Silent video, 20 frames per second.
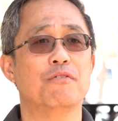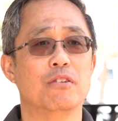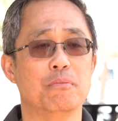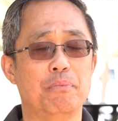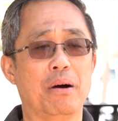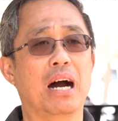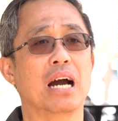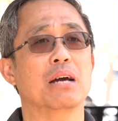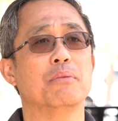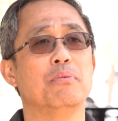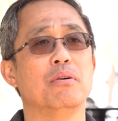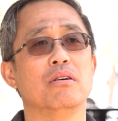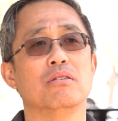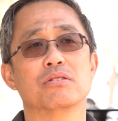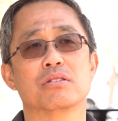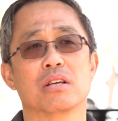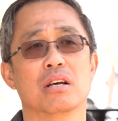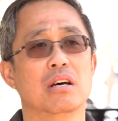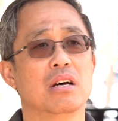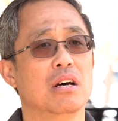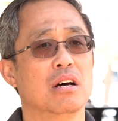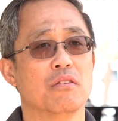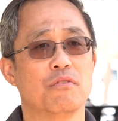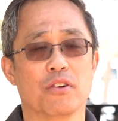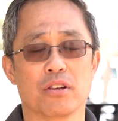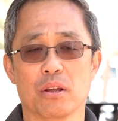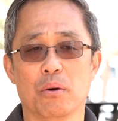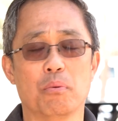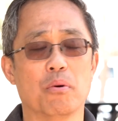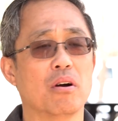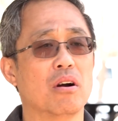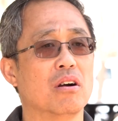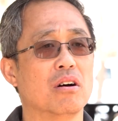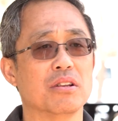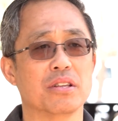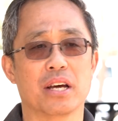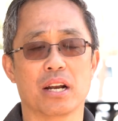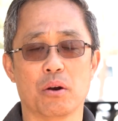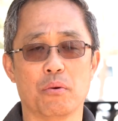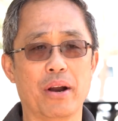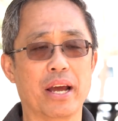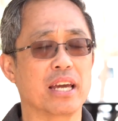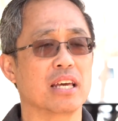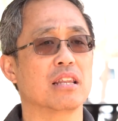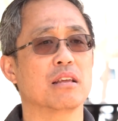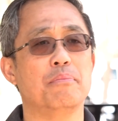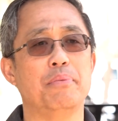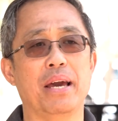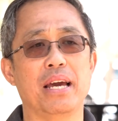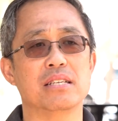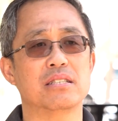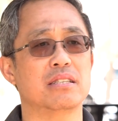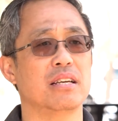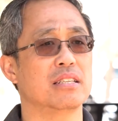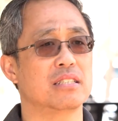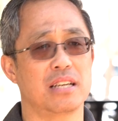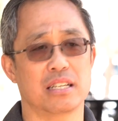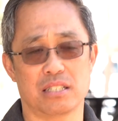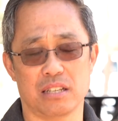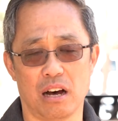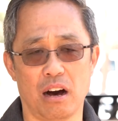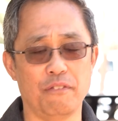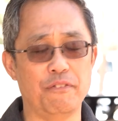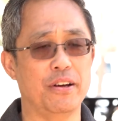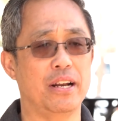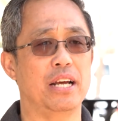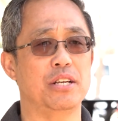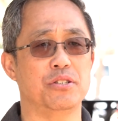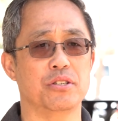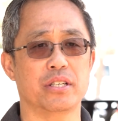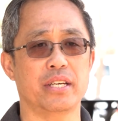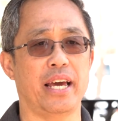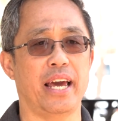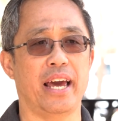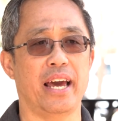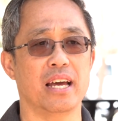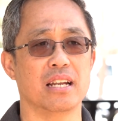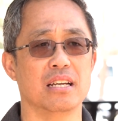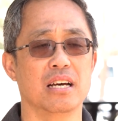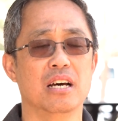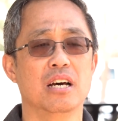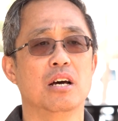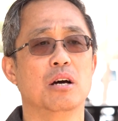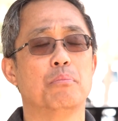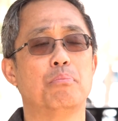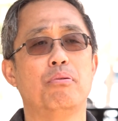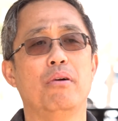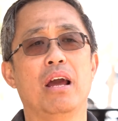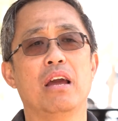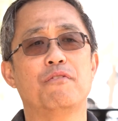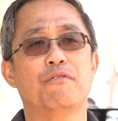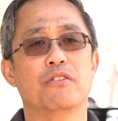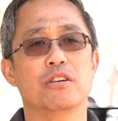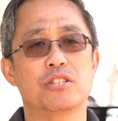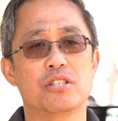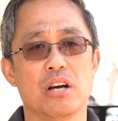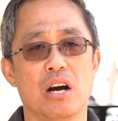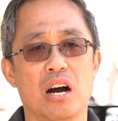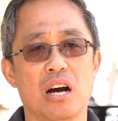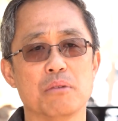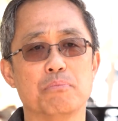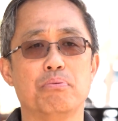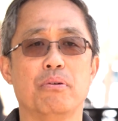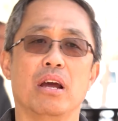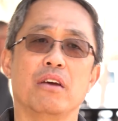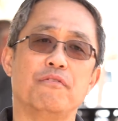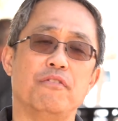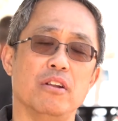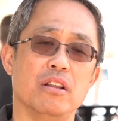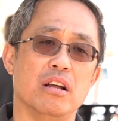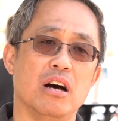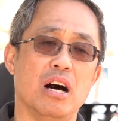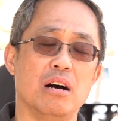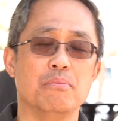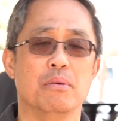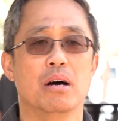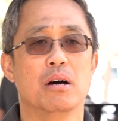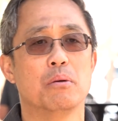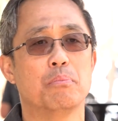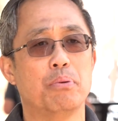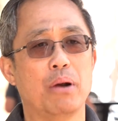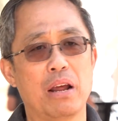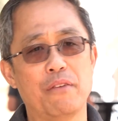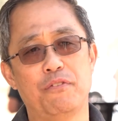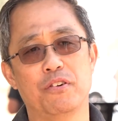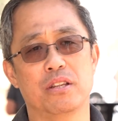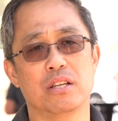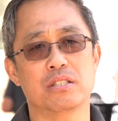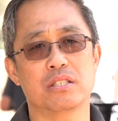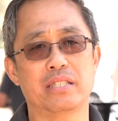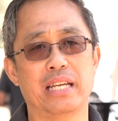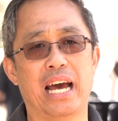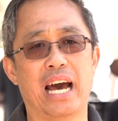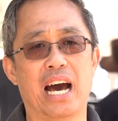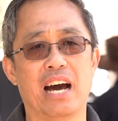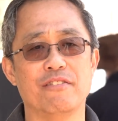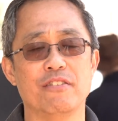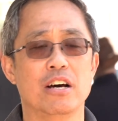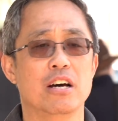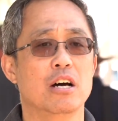for Bibles for the World on a regular basis, as often as you can. Pray for John, pray for Lam, pray for the staff,